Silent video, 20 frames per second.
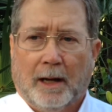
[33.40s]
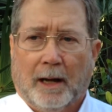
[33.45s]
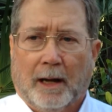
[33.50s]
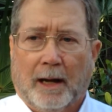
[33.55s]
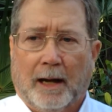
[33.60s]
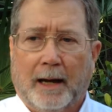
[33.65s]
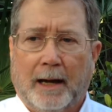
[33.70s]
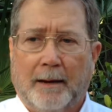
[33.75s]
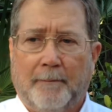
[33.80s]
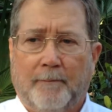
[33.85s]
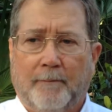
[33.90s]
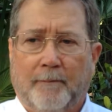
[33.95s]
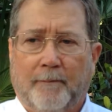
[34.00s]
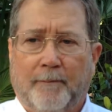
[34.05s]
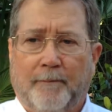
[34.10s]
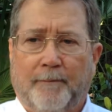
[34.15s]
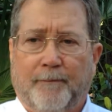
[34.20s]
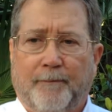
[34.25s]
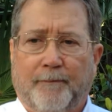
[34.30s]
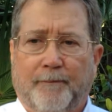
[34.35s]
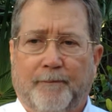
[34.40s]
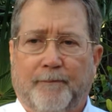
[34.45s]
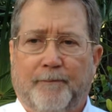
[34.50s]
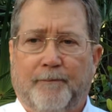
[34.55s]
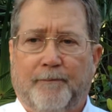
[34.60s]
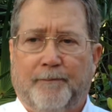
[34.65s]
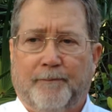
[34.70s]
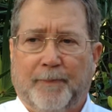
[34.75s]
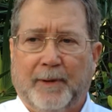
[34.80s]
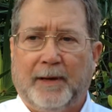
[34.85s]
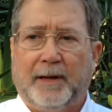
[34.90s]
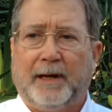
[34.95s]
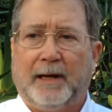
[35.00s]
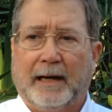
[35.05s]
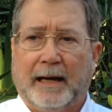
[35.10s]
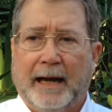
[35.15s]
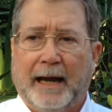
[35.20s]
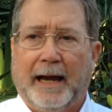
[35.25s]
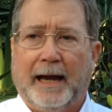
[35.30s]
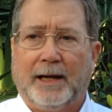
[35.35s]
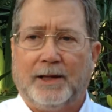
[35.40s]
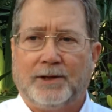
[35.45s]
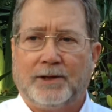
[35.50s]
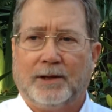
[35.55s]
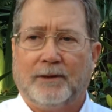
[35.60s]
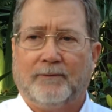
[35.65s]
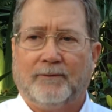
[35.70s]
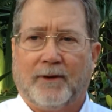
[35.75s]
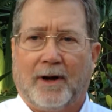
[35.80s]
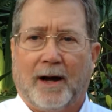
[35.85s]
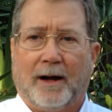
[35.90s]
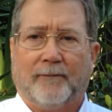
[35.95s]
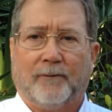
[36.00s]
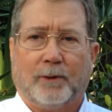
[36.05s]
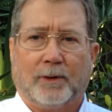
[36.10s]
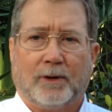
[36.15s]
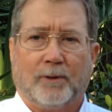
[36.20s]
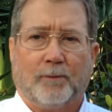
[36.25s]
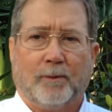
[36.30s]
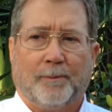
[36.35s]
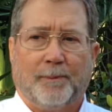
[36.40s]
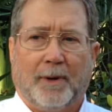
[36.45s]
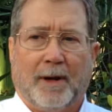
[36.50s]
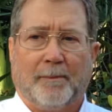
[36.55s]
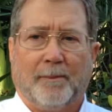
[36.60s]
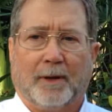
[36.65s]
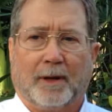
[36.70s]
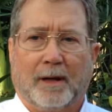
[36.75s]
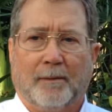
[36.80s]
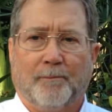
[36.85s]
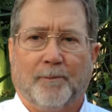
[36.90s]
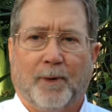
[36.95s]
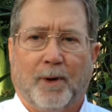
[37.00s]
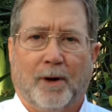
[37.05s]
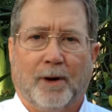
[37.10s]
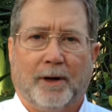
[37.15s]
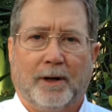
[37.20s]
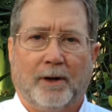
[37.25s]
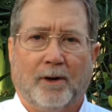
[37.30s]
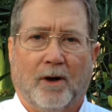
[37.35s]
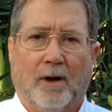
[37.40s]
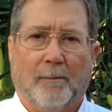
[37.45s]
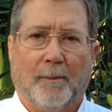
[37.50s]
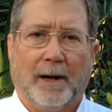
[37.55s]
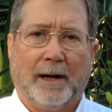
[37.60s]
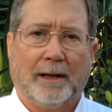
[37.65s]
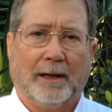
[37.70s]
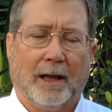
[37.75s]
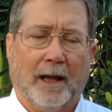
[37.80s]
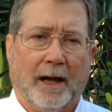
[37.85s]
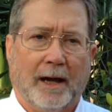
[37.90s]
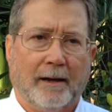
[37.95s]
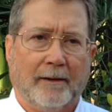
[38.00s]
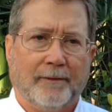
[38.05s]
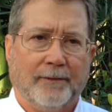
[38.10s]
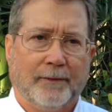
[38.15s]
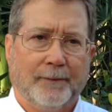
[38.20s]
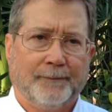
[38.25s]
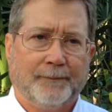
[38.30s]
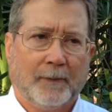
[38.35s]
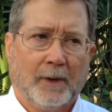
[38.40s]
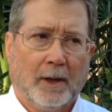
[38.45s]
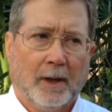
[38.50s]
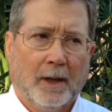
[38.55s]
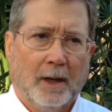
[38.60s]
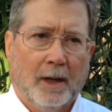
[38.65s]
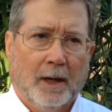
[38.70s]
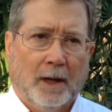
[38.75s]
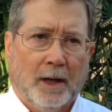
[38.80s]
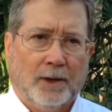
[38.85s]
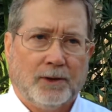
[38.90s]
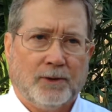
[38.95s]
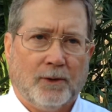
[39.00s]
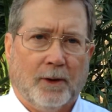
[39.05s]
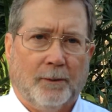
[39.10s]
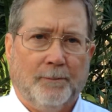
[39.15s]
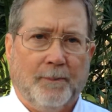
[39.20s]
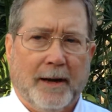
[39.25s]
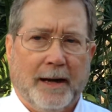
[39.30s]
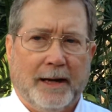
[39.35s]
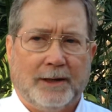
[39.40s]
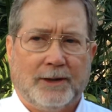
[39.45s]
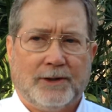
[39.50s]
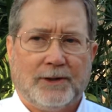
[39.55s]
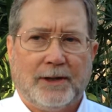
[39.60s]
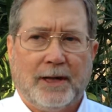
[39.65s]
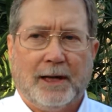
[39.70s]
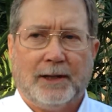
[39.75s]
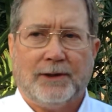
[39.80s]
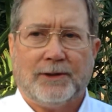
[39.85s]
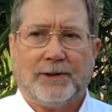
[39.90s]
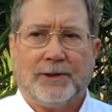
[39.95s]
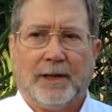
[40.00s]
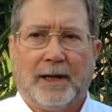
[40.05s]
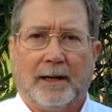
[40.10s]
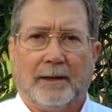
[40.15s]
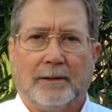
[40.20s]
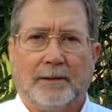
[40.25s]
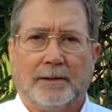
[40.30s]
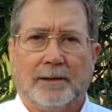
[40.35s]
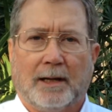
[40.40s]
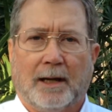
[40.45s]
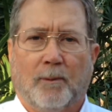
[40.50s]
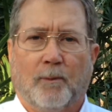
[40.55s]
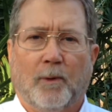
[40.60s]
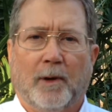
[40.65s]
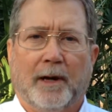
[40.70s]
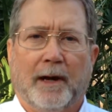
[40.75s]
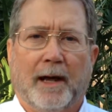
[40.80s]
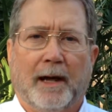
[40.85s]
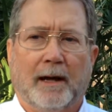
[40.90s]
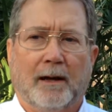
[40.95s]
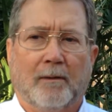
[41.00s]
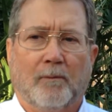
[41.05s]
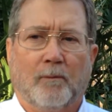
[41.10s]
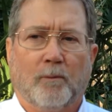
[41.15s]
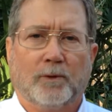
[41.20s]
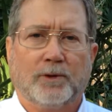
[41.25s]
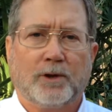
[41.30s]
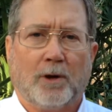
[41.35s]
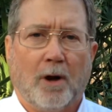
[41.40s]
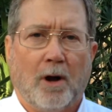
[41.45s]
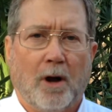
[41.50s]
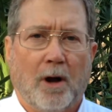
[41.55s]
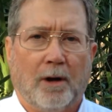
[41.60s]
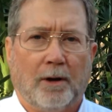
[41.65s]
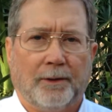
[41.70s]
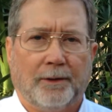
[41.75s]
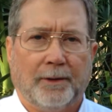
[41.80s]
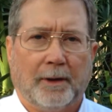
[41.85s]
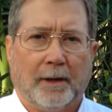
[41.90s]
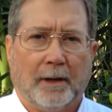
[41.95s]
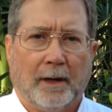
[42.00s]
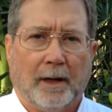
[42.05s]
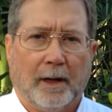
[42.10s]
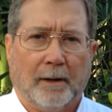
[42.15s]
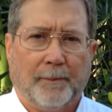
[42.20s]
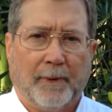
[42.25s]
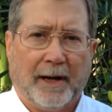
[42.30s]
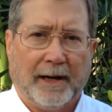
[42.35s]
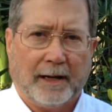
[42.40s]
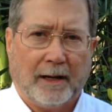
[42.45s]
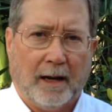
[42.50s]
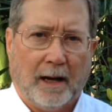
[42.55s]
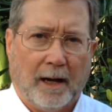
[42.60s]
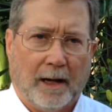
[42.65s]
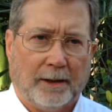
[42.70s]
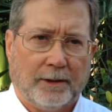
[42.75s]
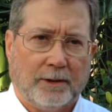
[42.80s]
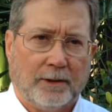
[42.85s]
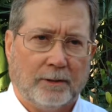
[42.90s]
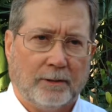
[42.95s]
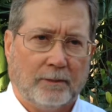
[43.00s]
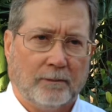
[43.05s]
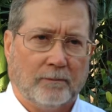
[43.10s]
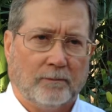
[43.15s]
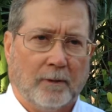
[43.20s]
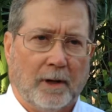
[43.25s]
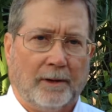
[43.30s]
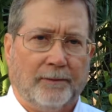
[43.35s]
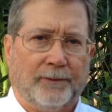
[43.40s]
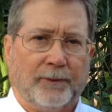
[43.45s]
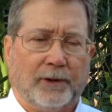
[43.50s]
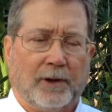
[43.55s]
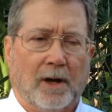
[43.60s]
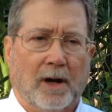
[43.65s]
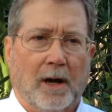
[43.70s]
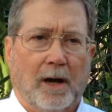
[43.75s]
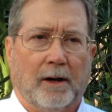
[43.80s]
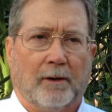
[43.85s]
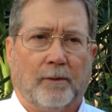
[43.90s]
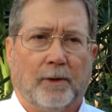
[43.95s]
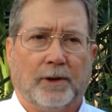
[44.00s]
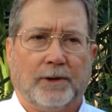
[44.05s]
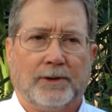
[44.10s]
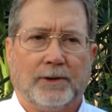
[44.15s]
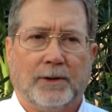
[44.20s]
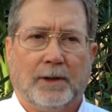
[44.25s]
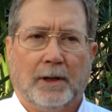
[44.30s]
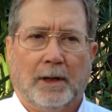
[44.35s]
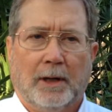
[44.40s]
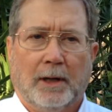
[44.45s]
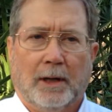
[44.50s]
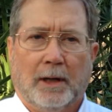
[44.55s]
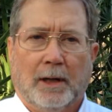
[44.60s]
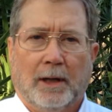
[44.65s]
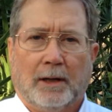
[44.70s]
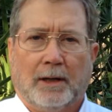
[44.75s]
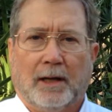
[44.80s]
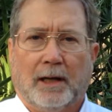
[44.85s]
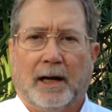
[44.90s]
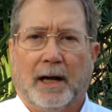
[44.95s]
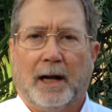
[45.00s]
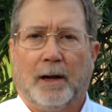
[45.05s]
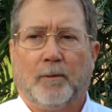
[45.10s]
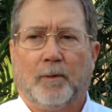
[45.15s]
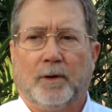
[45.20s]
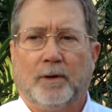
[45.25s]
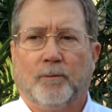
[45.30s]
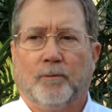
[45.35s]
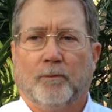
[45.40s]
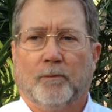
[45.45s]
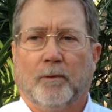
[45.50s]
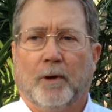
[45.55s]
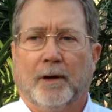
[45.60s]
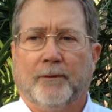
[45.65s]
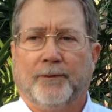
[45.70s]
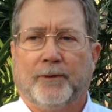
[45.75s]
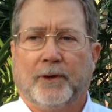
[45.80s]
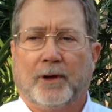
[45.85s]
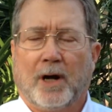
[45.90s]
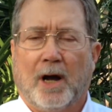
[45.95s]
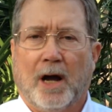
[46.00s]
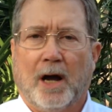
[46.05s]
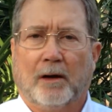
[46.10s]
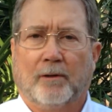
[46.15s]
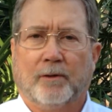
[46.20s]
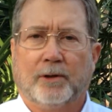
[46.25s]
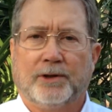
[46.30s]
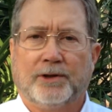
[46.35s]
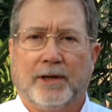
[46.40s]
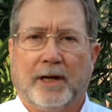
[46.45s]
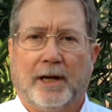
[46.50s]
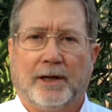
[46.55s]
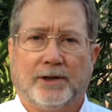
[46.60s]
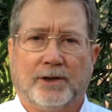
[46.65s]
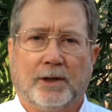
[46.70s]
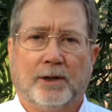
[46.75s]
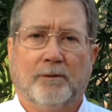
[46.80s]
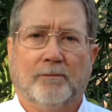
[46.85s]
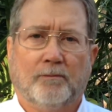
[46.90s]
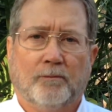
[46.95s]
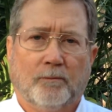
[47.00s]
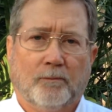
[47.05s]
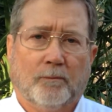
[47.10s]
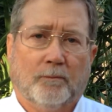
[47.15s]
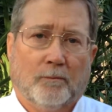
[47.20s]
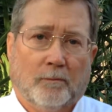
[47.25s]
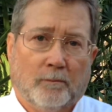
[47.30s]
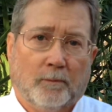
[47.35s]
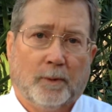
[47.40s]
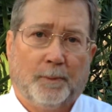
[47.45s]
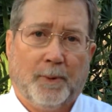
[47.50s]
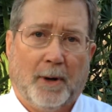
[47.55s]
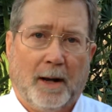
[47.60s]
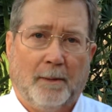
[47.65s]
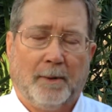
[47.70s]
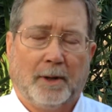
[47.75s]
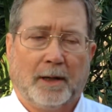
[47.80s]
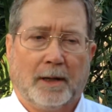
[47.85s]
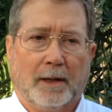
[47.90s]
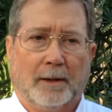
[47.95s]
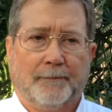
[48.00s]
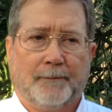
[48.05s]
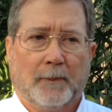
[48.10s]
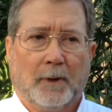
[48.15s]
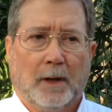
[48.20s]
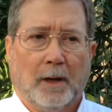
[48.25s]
I'm been engaged and involved with the Republican Party all my life. So it made sense that when I was called by God to run for Congress, that I would run for Congress as a Republican.